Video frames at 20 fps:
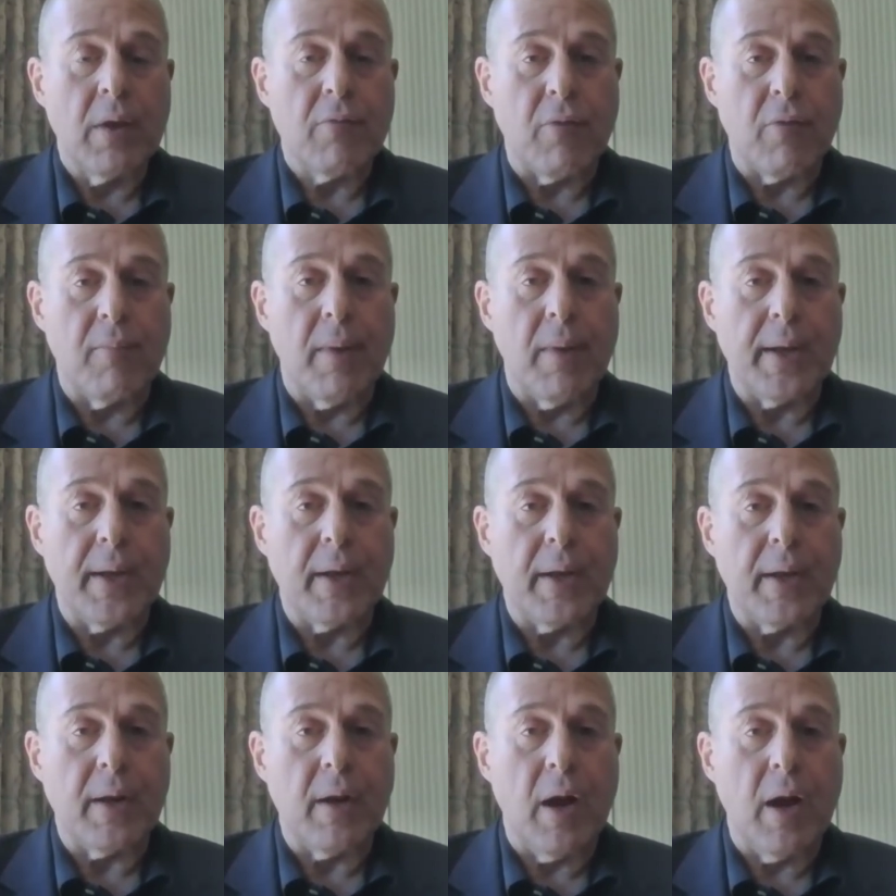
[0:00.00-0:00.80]
for
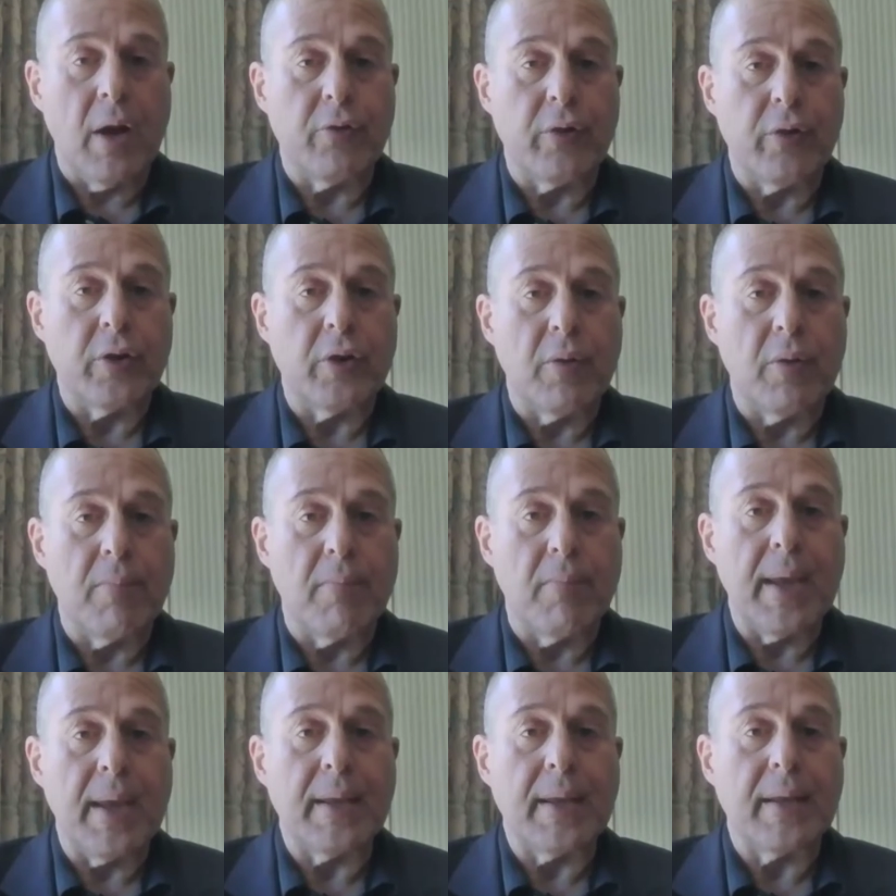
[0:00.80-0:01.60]
mitochondria to
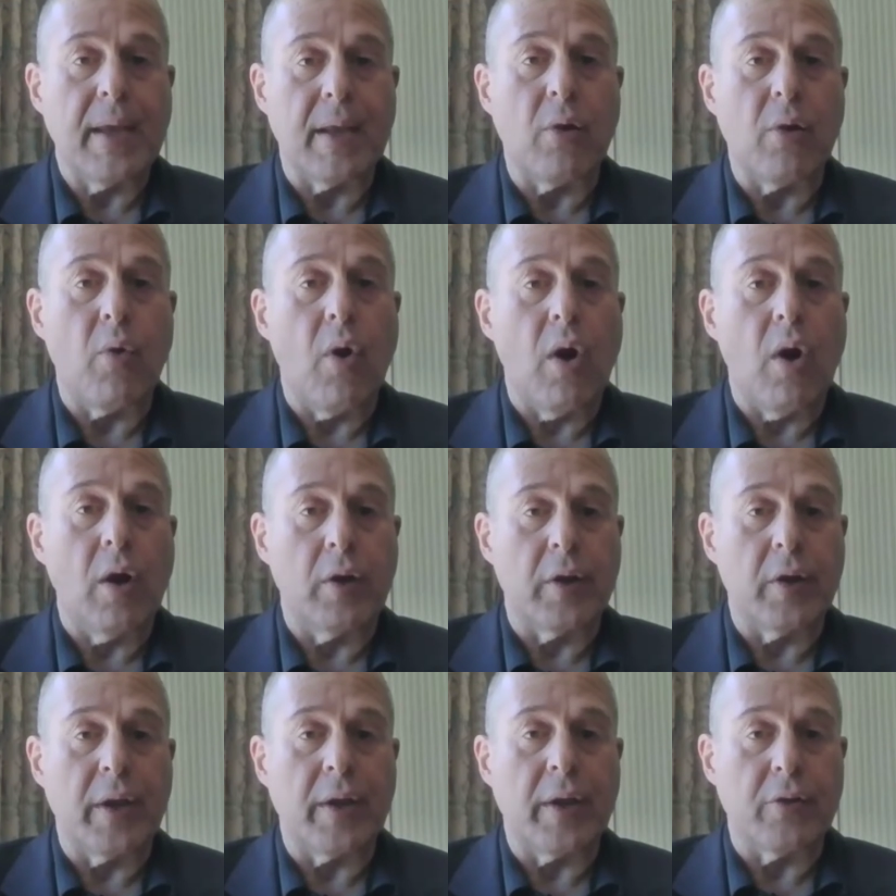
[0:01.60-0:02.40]
maintain
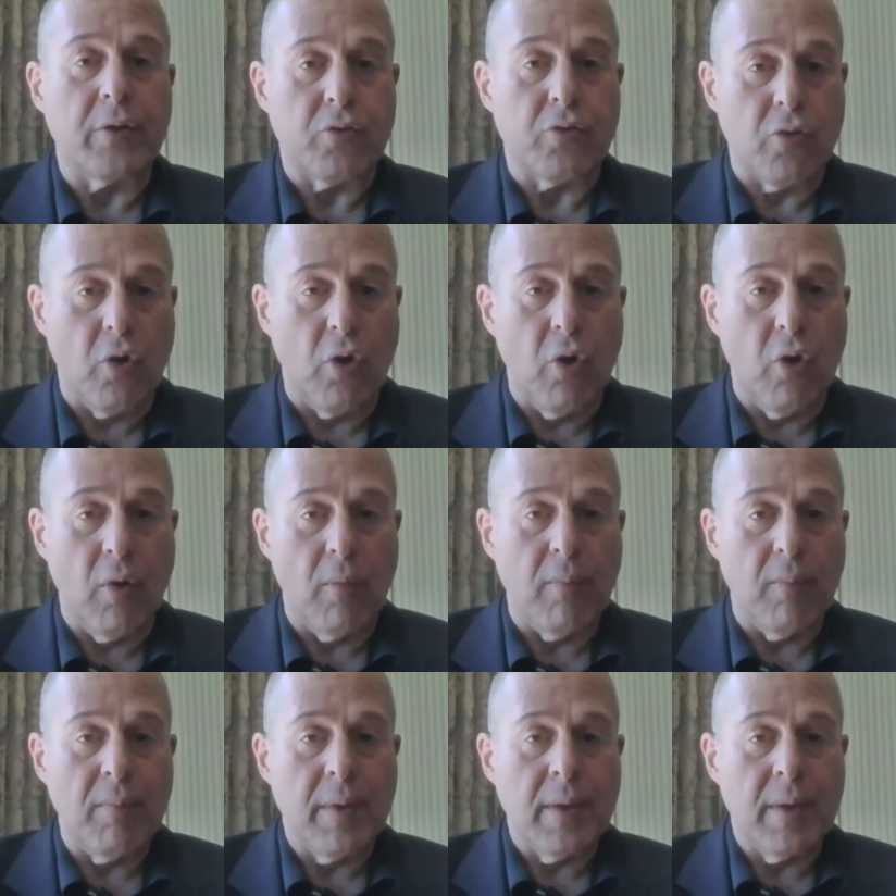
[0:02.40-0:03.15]
quality control.